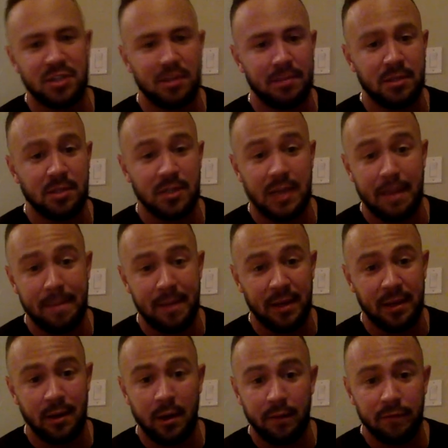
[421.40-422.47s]
that means you're not big
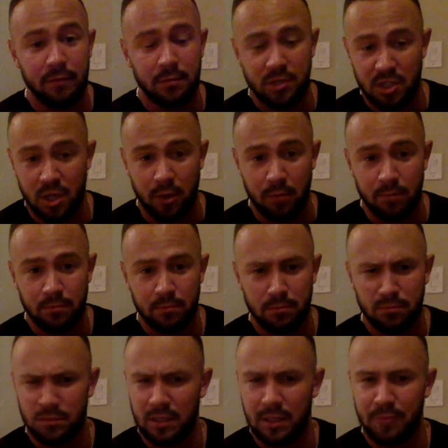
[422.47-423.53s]
enough. So
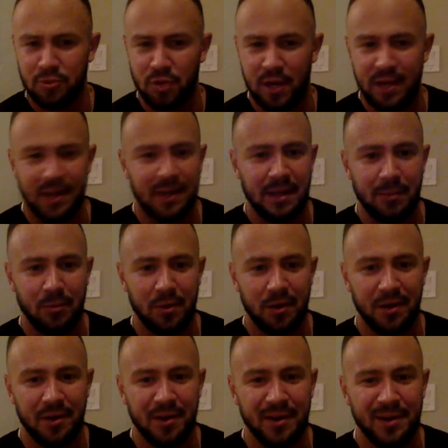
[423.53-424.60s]
keep training, keep
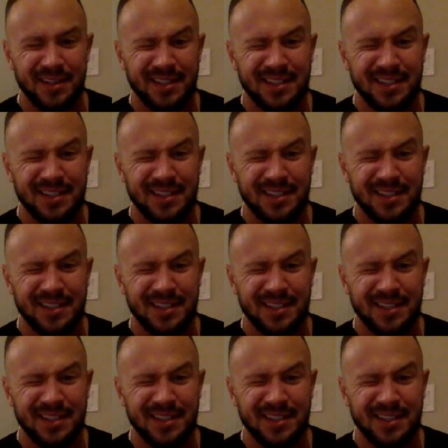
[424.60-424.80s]
working hard.